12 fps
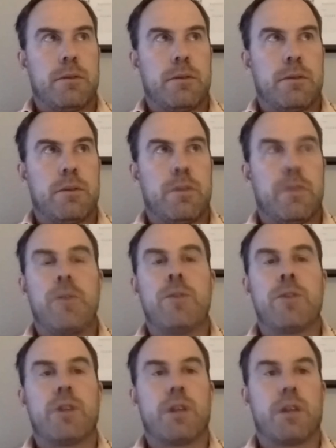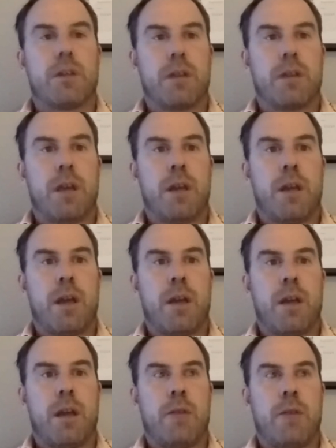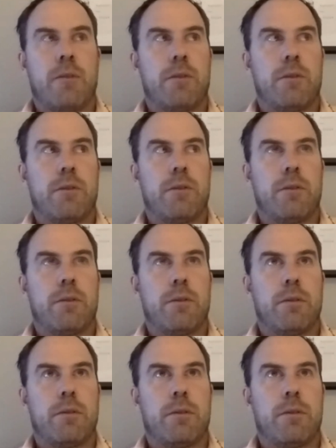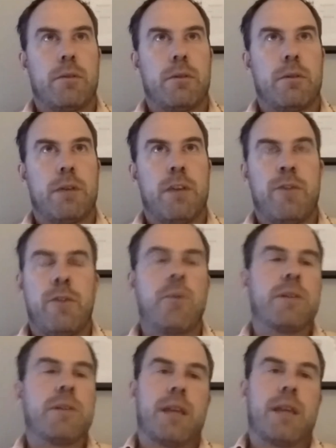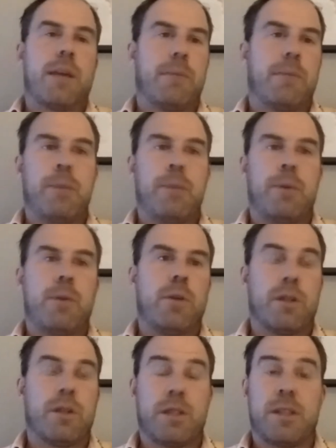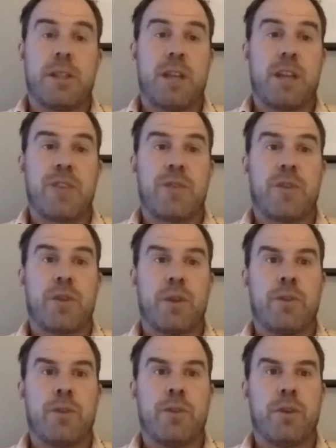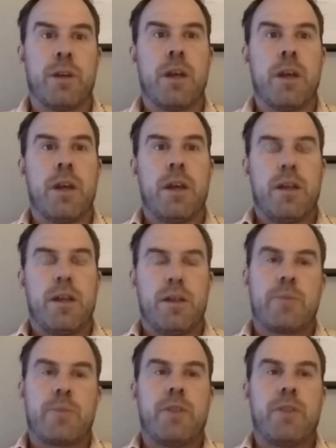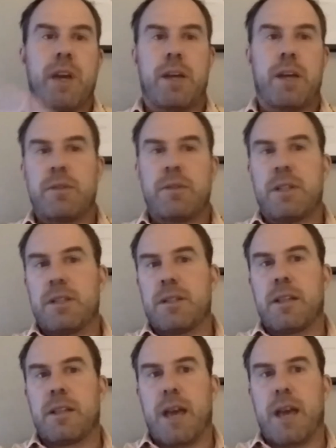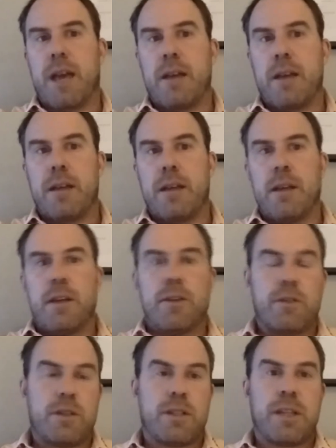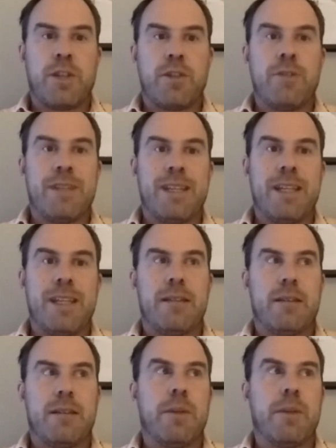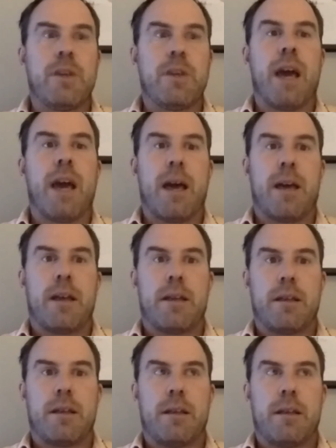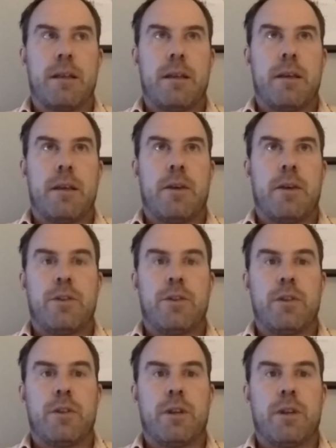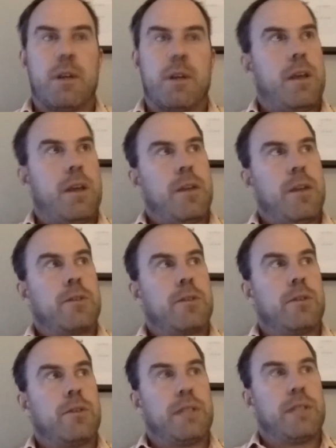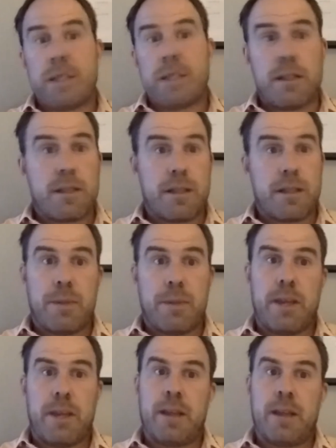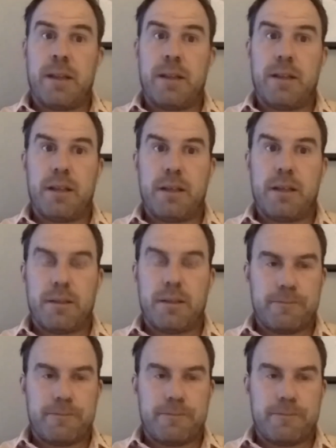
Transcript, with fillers: the future and, and, and if you want to get people who are successful on tour, there's prerequisites to that. So there's things you need to be good at on tour. So distance is a big thing these days.